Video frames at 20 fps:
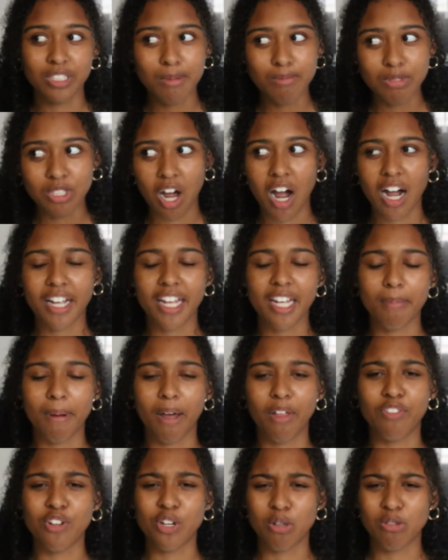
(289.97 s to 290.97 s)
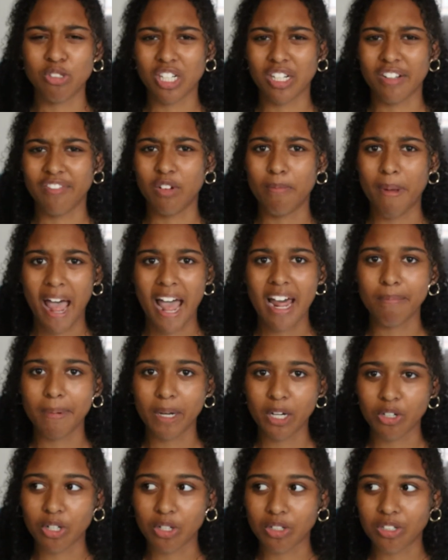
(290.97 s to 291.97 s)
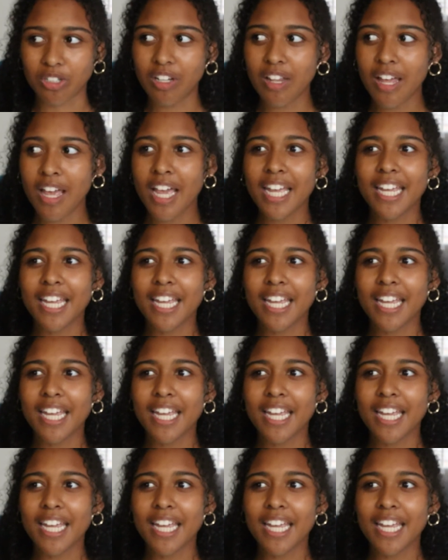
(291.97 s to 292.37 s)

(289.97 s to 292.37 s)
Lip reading: him talking about the notion of a bad miracle,